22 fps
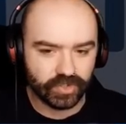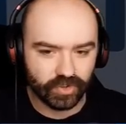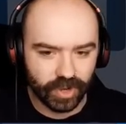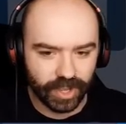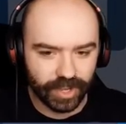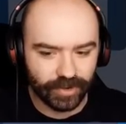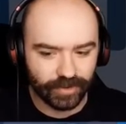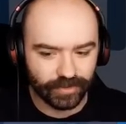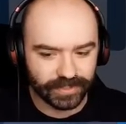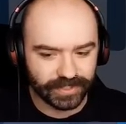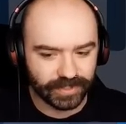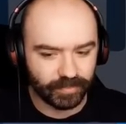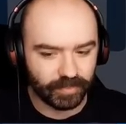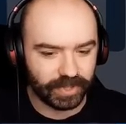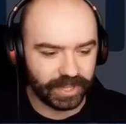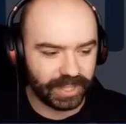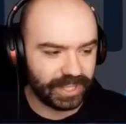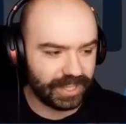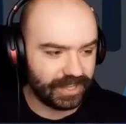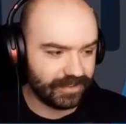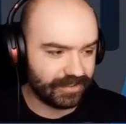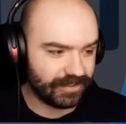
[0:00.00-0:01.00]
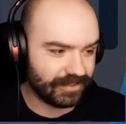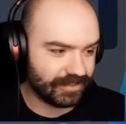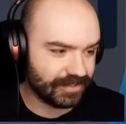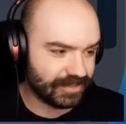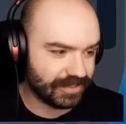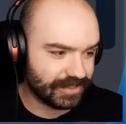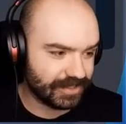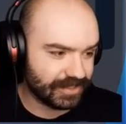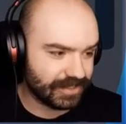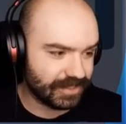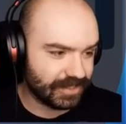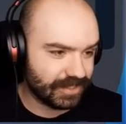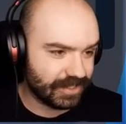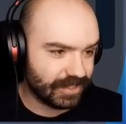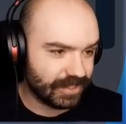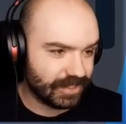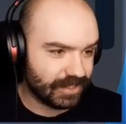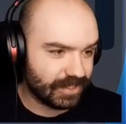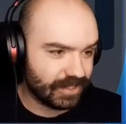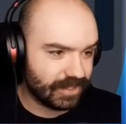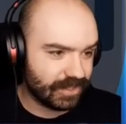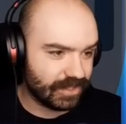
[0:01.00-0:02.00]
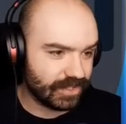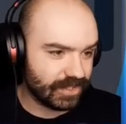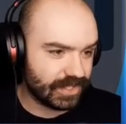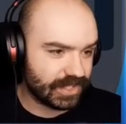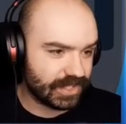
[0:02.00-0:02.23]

try not to bleed. The